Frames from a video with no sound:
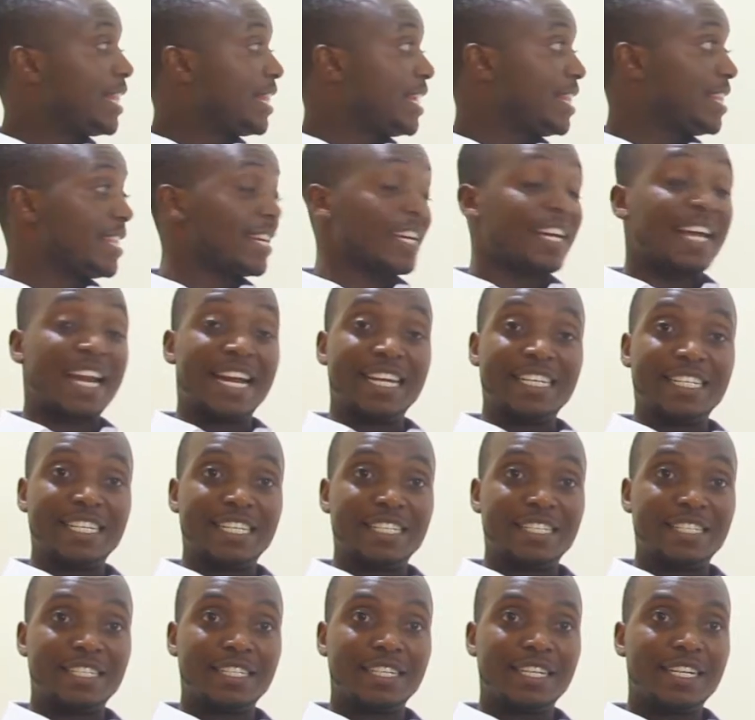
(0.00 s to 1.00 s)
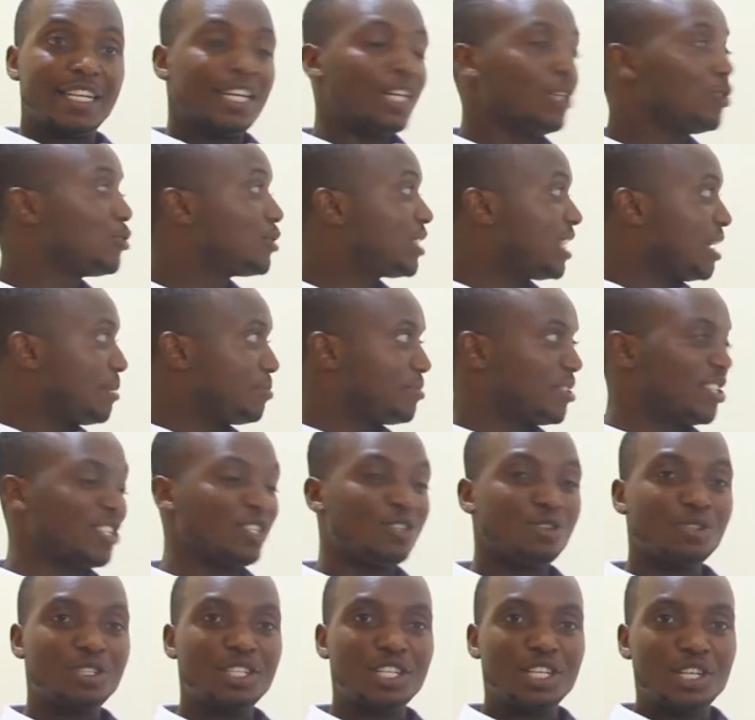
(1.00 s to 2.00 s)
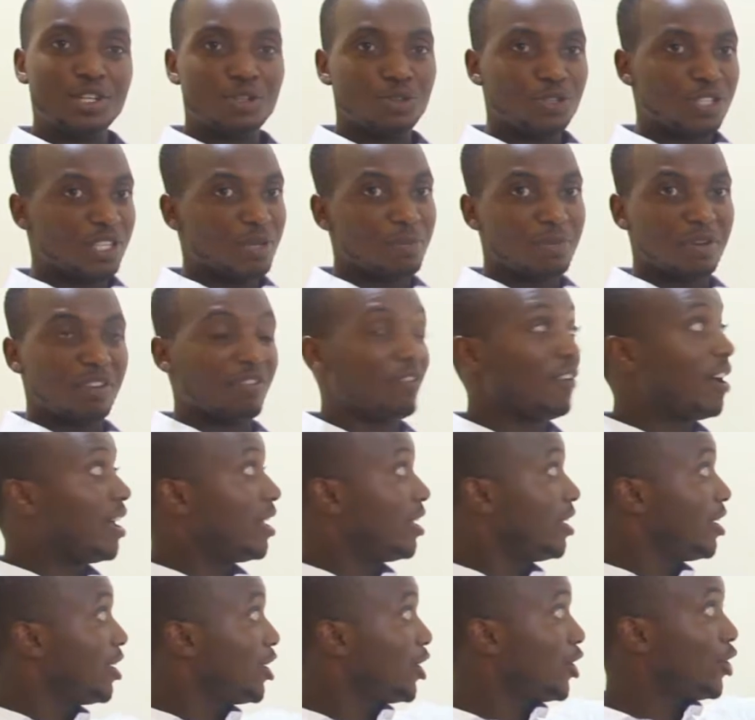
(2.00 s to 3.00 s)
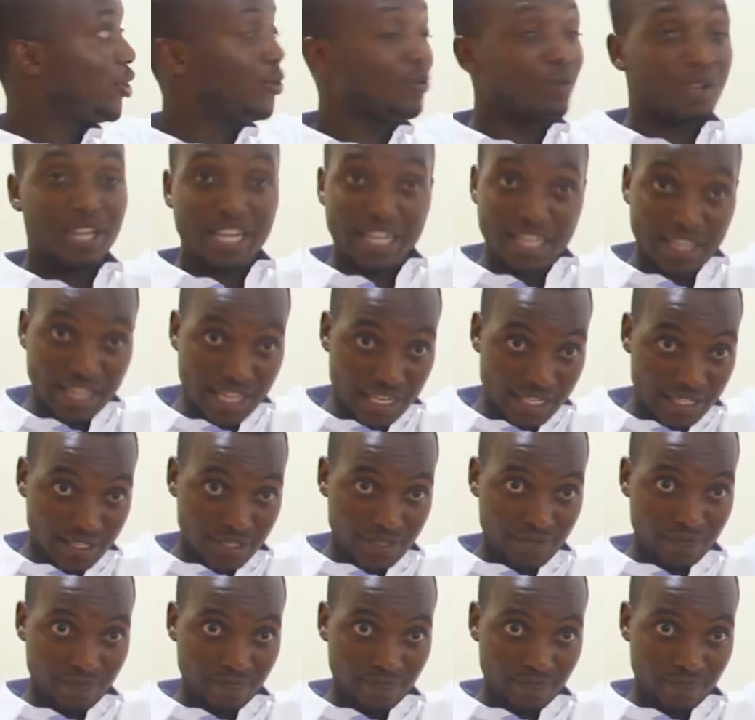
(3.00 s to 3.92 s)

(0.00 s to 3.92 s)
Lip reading: And then the gradient. You substitute, you simplify, you get that.